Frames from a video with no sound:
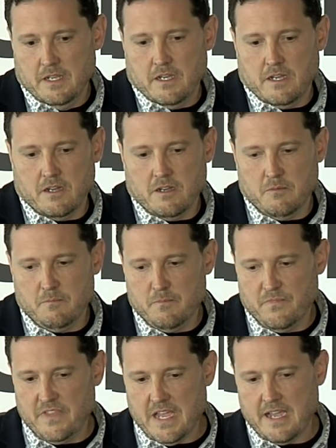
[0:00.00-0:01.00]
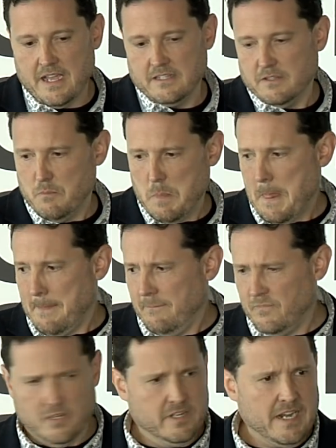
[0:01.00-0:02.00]
that
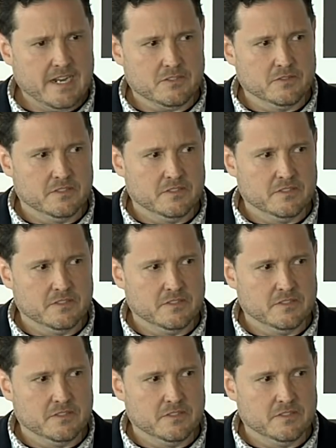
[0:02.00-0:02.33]
the good actor